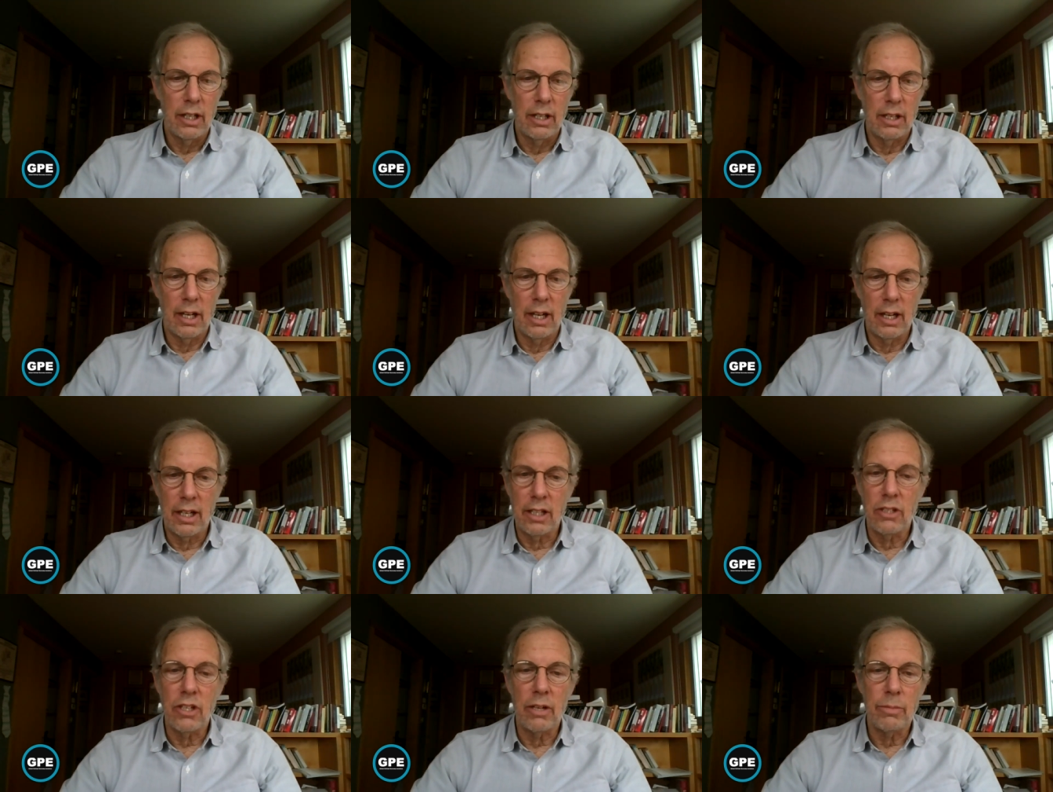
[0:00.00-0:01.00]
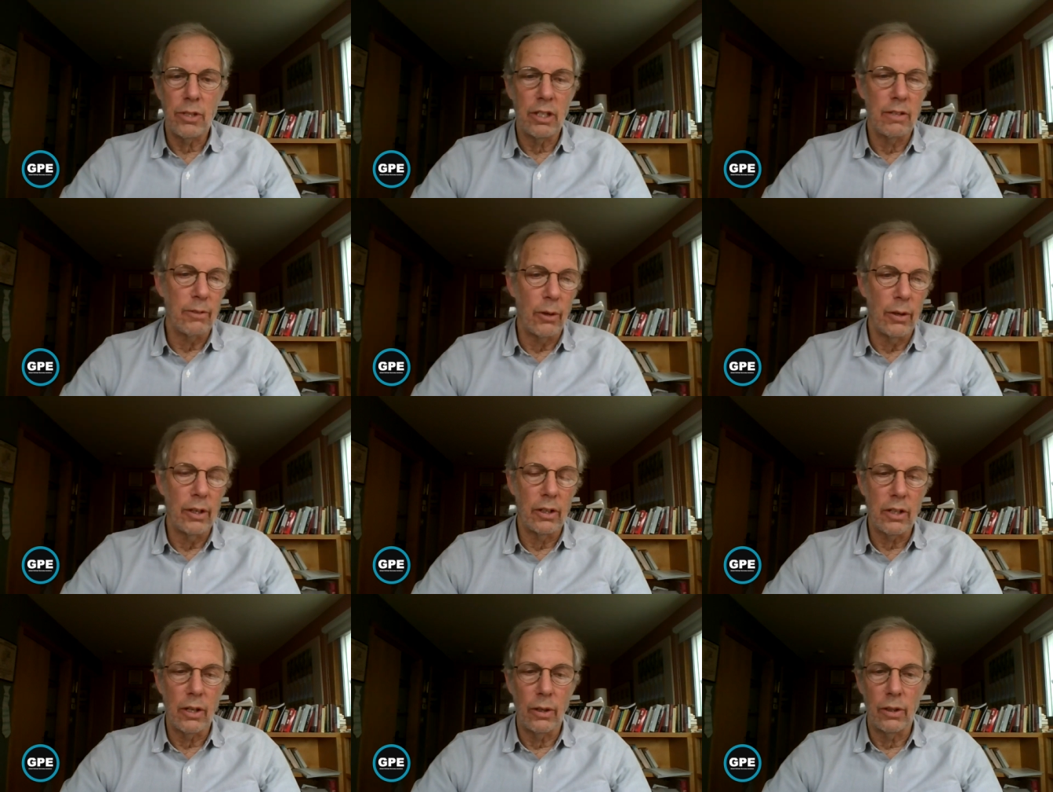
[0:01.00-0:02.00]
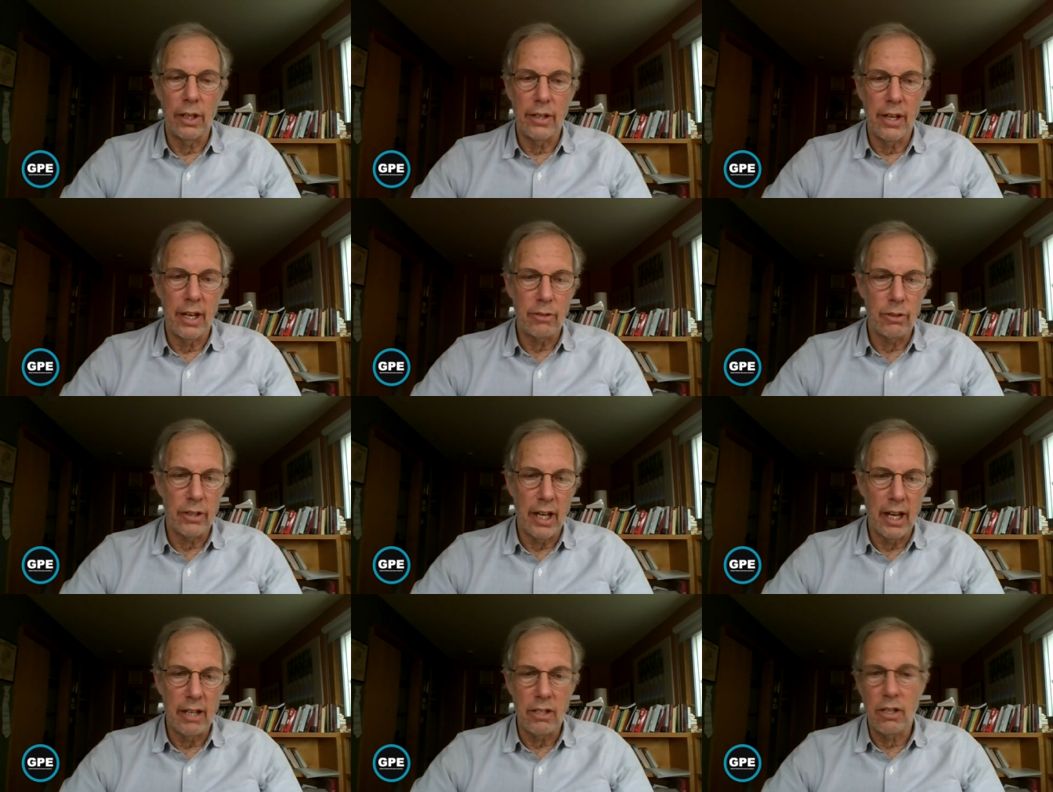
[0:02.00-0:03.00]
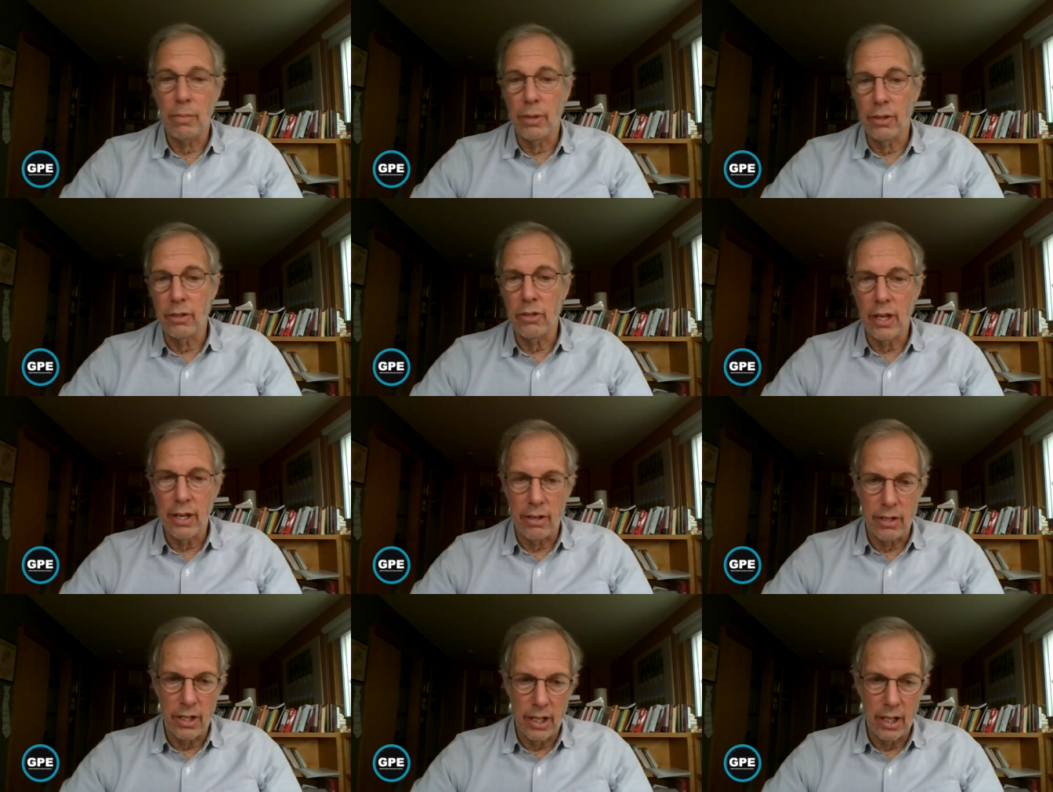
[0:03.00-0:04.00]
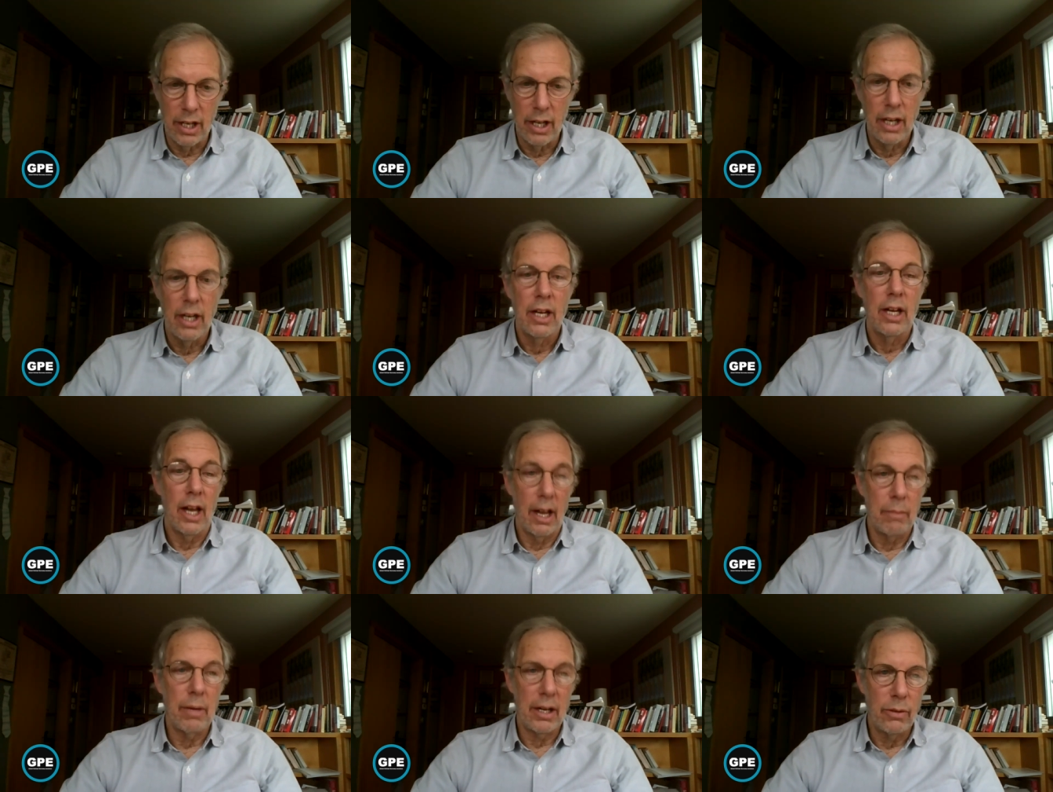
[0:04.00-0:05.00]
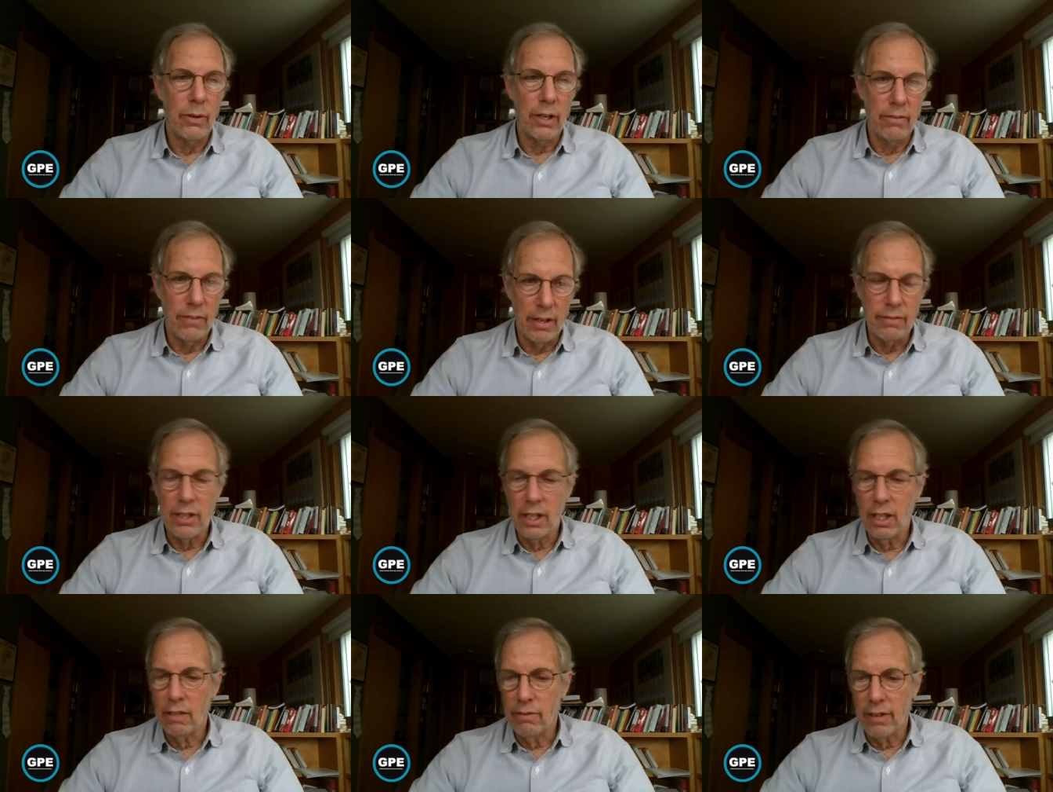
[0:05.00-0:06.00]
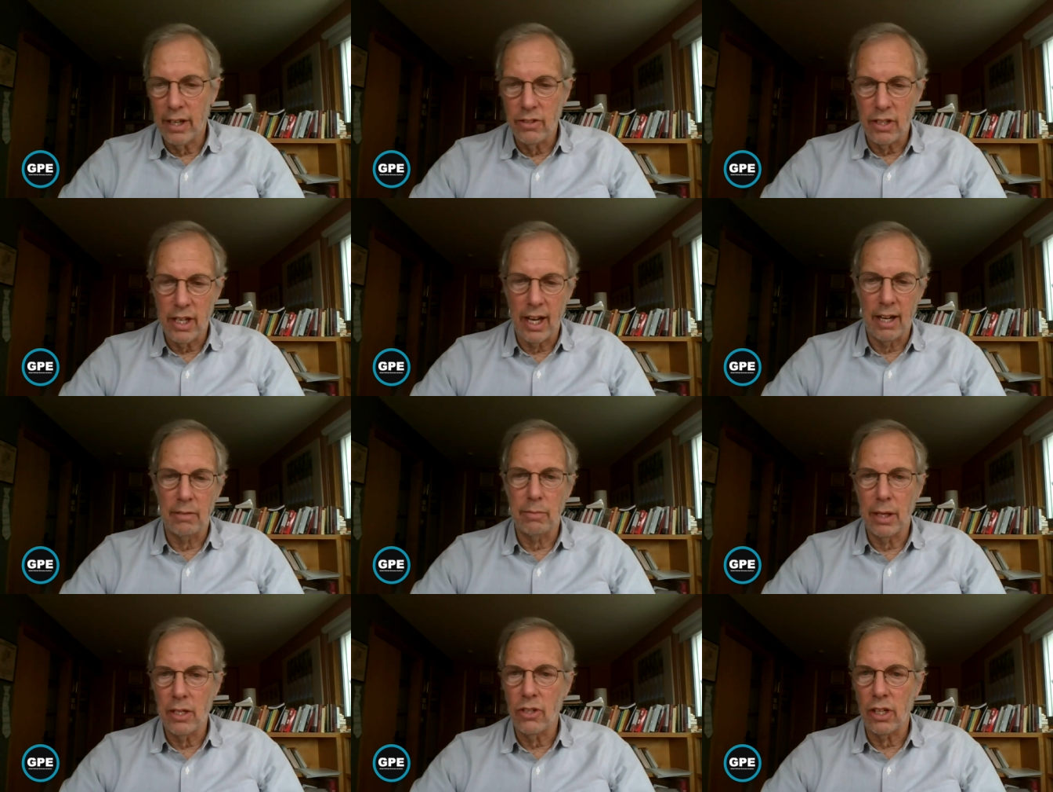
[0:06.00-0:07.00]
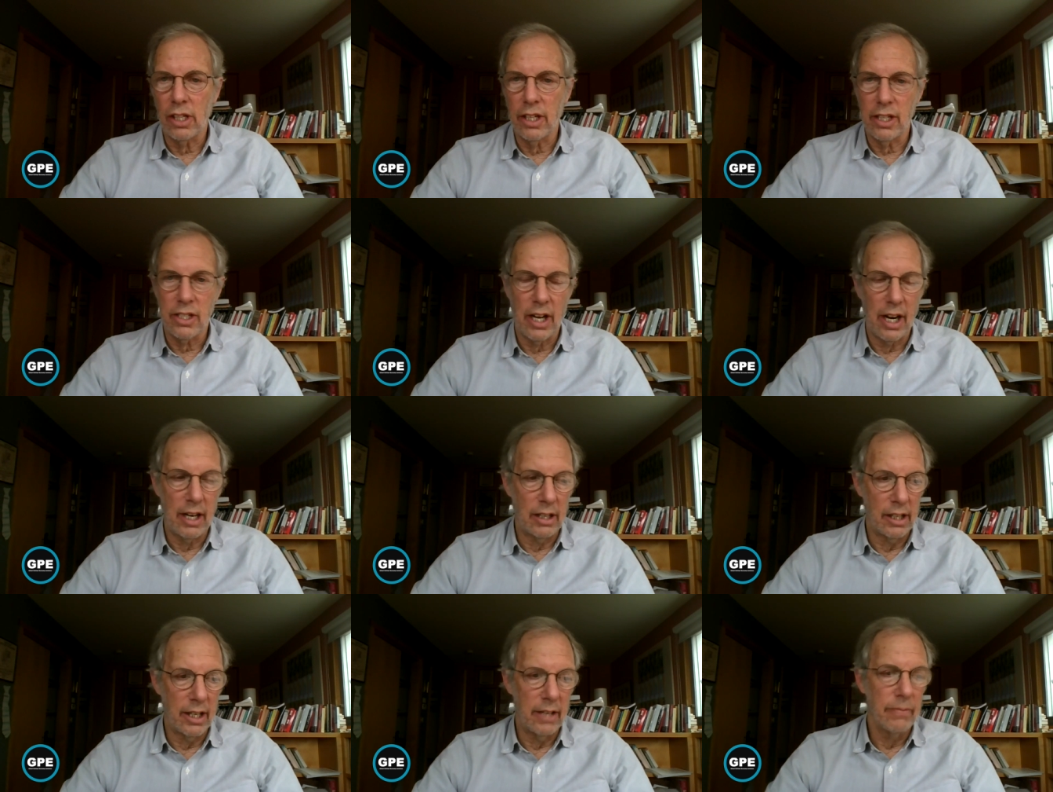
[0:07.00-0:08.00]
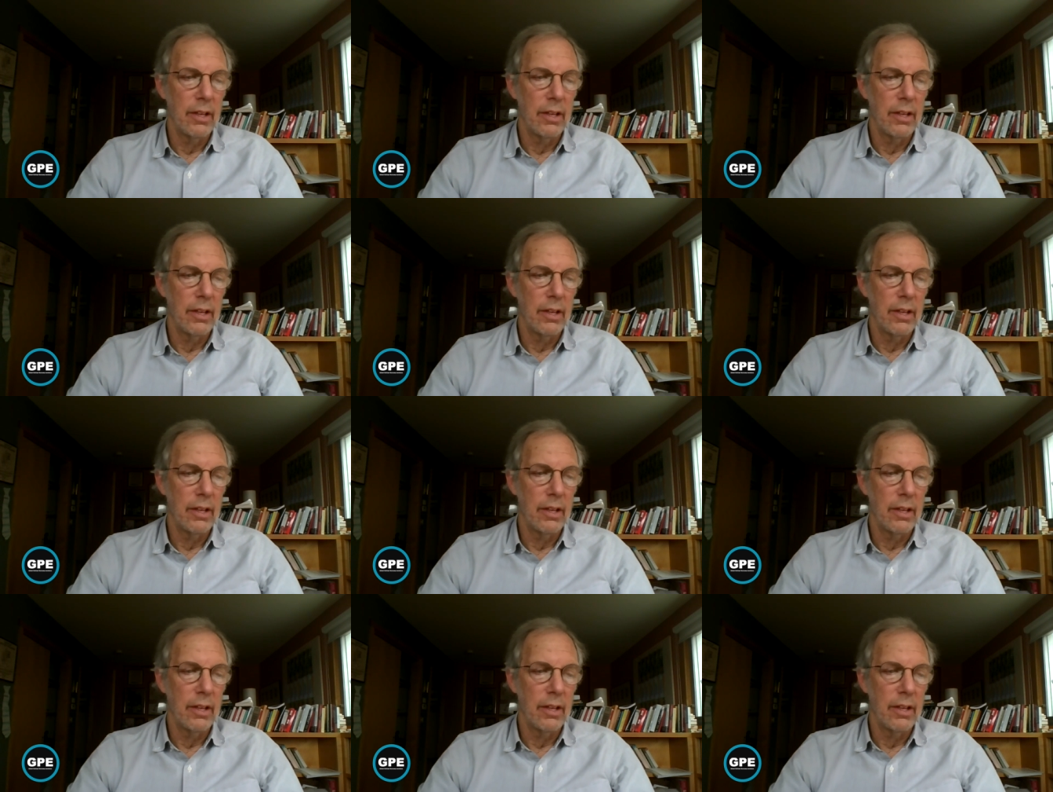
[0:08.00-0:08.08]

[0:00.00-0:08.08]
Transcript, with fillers: uh, consumption of oil, coal, and natural gas to produce energy, and by 2050, phase it out basically entirely.